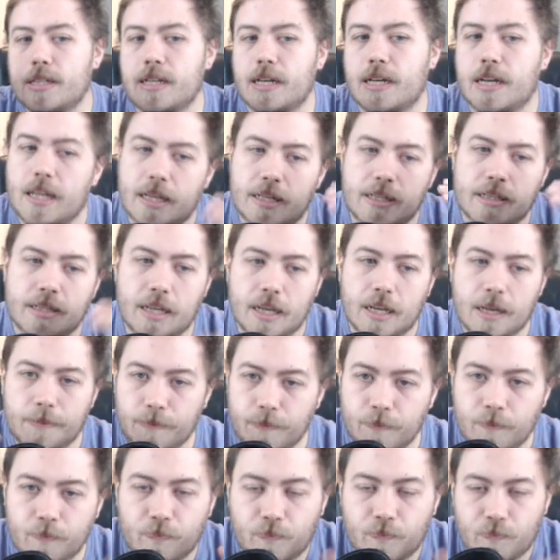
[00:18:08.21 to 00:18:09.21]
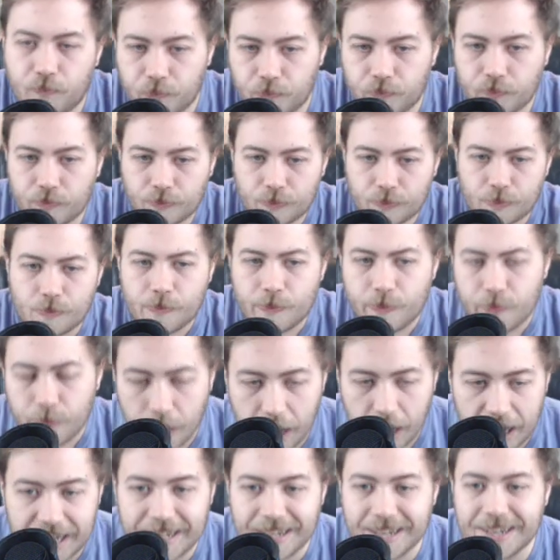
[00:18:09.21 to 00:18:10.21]
hitting the same
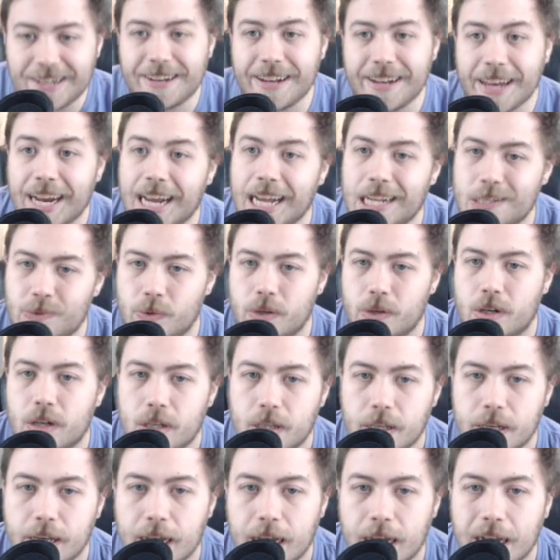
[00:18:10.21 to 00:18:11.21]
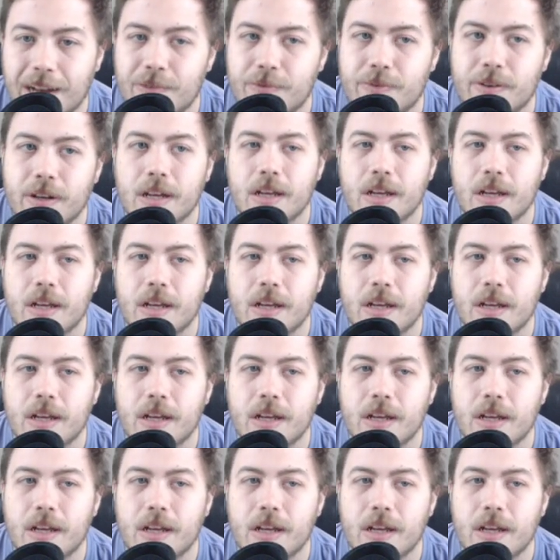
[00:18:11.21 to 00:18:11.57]
deck as we currently have.